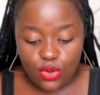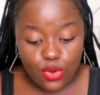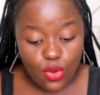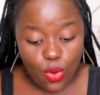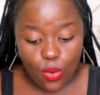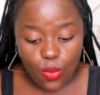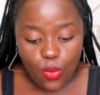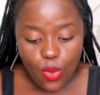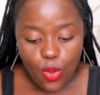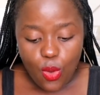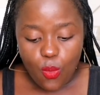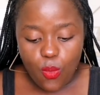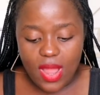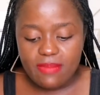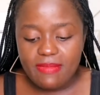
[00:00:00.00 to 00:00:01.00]
know
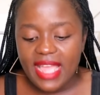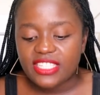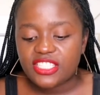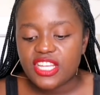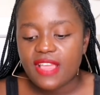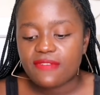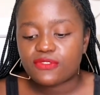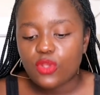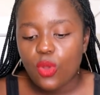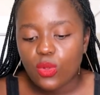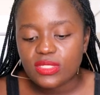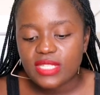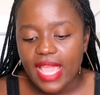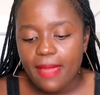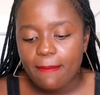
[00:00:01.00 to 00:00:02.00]
what my GF
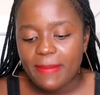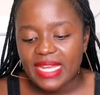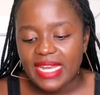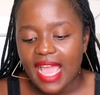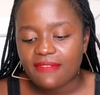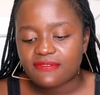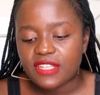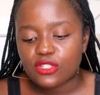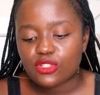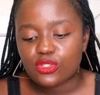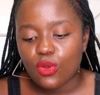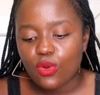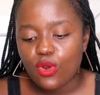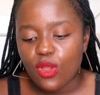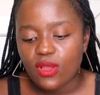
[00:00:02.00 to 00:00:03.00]
told her, but after
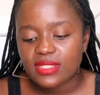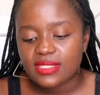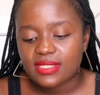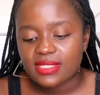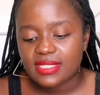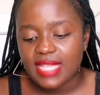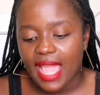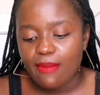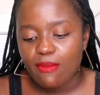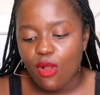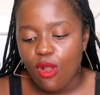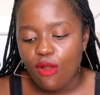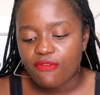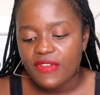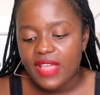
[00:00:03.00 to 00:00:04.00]
so long time
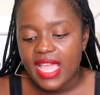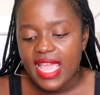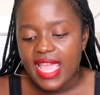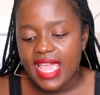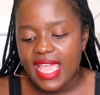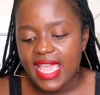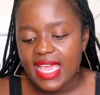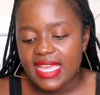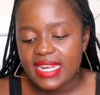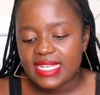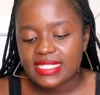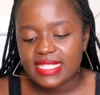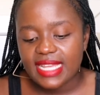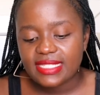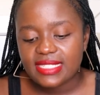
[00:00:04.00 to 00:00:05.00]
of
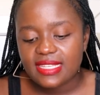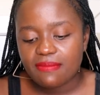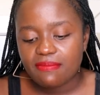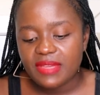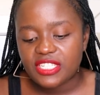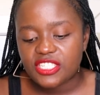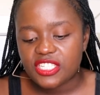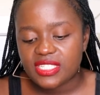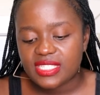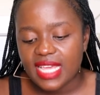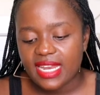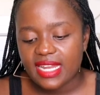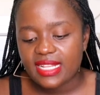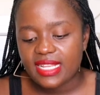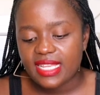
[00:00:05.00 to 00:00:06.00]
resenting me, she
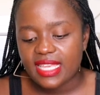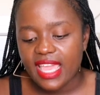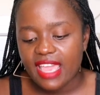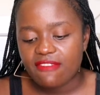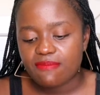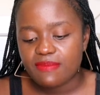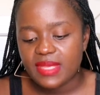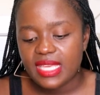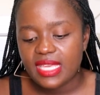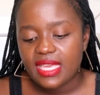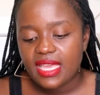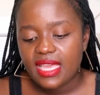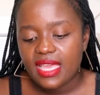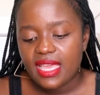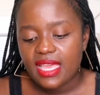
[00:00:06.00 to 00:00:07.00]
suddenly gave me
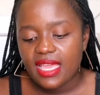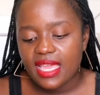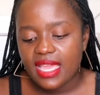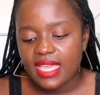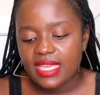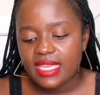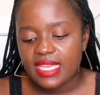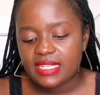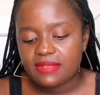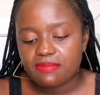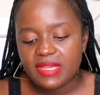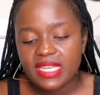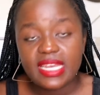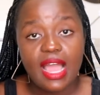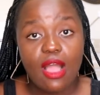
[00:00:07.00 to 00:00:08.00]
a
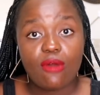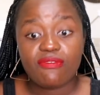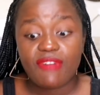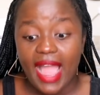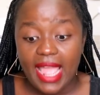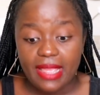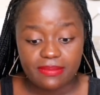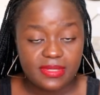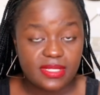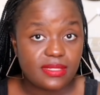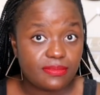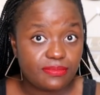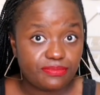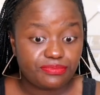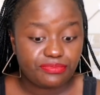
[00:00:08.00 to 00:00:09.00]
eat me now
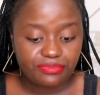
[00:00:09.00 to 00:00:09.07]
vibes.